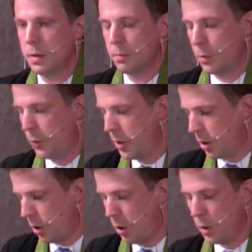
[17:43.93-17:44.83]
but we are
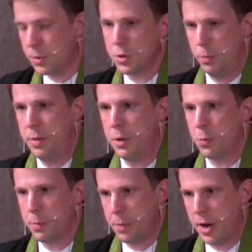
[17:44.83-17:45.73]
called to be
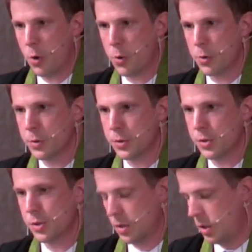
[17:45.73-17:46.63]

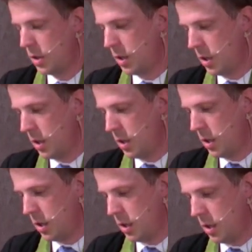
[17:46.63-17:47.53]
repairers
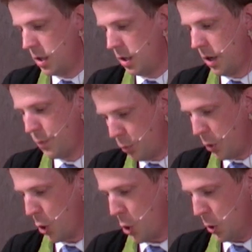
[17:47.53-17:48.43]
of the
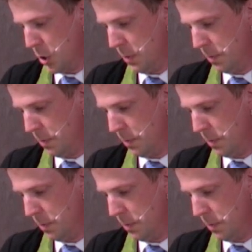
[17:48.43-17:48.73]
world,